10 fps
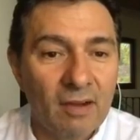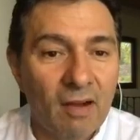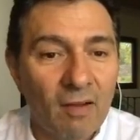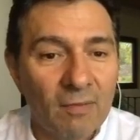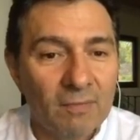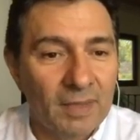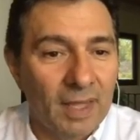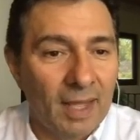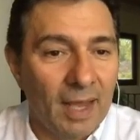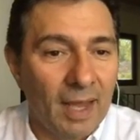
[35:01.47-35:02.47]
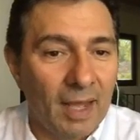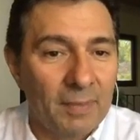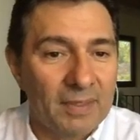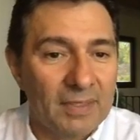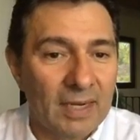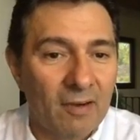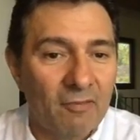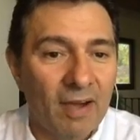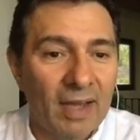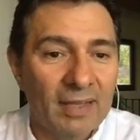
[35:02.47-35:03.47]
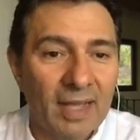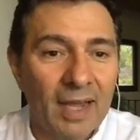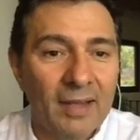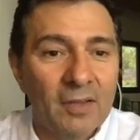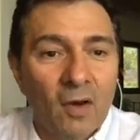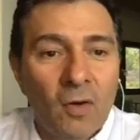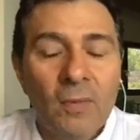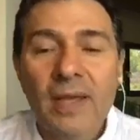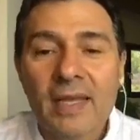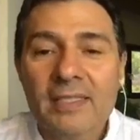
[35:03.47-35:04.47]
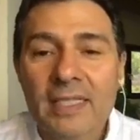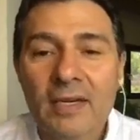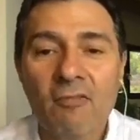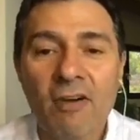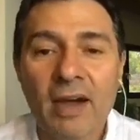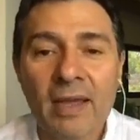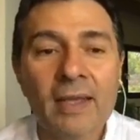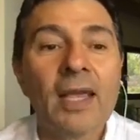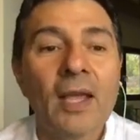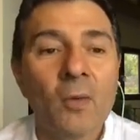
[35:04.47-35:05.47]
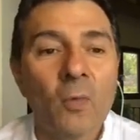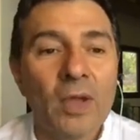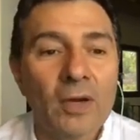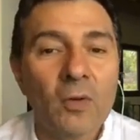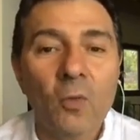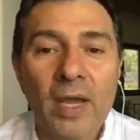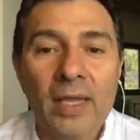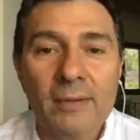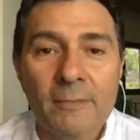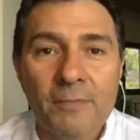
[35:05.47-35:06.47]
all. I've been terrified. I know it's terrifying. We gotta wait.